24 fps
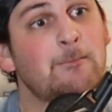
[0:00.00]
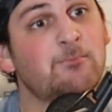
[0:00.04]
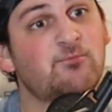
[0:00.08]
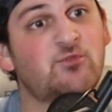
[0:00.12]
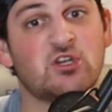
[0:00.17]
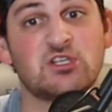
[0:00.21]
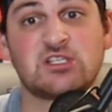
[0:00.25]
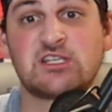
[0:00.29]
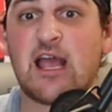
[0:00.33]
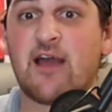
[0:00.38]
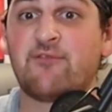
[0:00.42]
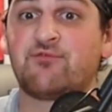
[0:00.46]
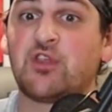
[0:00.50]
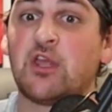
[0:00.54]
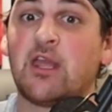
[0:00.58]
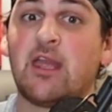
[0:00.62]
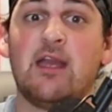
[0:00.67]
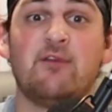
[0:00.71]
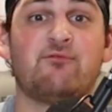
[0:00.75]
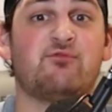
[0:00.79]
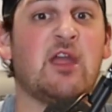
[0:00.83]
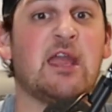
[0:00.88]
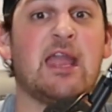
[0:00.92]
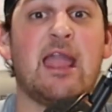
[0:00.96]
Just have to,
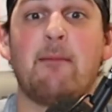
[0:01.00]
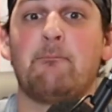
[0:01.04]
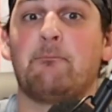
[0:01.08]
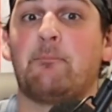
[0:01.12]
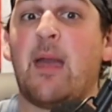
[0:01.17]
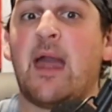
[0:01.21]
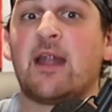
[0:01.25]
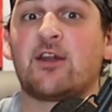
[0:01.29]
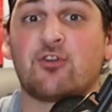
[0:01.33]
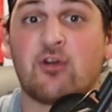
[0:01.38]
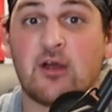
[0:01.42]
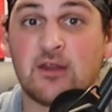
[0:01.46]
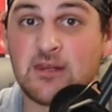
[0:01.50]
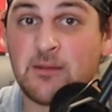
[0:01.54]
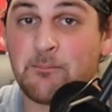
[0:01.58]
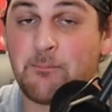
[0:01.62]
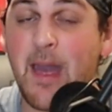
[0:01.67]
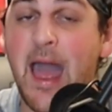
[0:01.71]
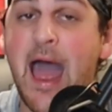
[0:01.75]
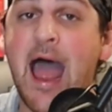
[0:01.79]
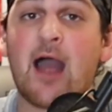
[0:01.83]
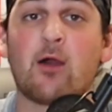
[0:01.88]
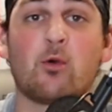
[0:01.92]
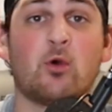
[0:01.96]
if they get better on the
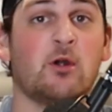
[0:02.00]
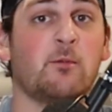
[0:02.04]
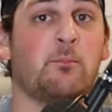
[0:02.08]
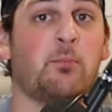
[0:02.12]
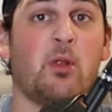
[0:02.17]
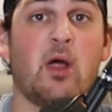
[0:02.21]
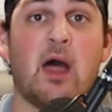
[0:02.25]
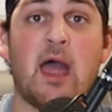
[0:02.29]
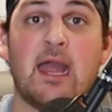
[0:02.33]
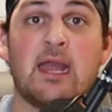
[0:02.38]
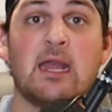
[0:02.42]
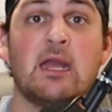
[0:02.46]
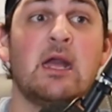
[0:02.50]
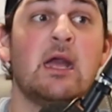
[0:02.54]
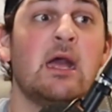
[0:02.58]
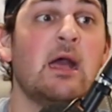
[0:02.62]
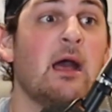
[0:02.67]
power play,